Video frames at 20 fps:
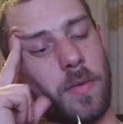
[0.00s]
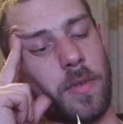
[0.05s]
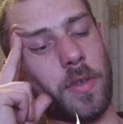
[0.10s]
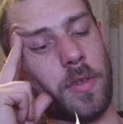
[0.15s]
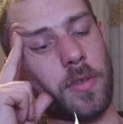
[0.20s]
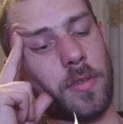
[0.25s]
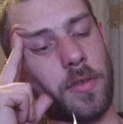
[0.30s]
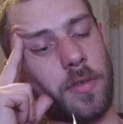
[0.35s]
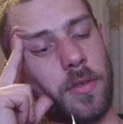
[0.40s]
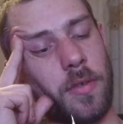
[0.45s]

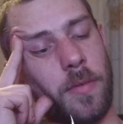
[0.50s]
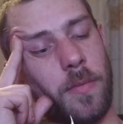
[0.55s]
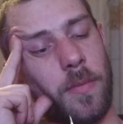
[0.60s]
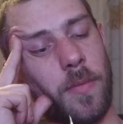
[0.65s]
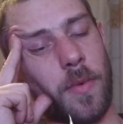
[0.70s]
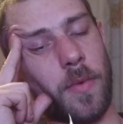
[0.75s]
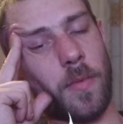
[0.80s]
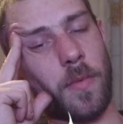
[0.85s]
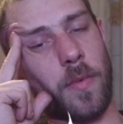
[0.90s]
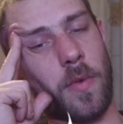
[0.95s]
were
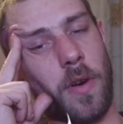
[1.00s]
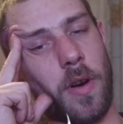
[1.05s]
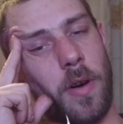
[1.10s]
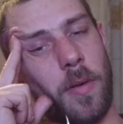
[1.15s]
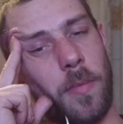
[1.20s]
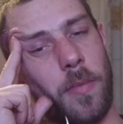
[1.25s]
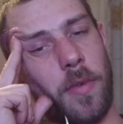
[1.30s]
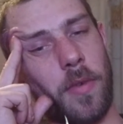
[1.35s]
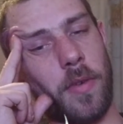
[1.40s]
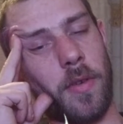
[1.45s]
some
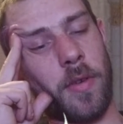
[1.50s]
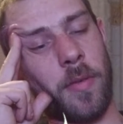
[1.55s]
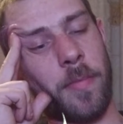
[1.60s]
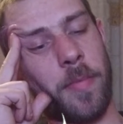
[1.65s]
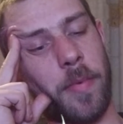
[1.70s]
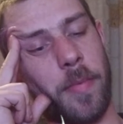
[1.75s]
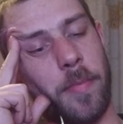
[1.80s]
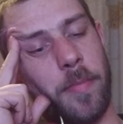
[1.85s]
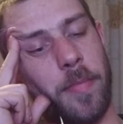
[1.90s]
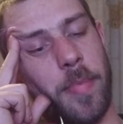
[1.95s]
warm
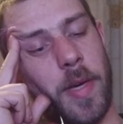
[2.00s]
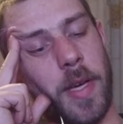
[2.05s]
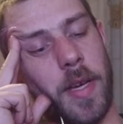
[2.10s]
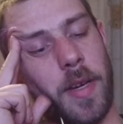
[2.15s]
up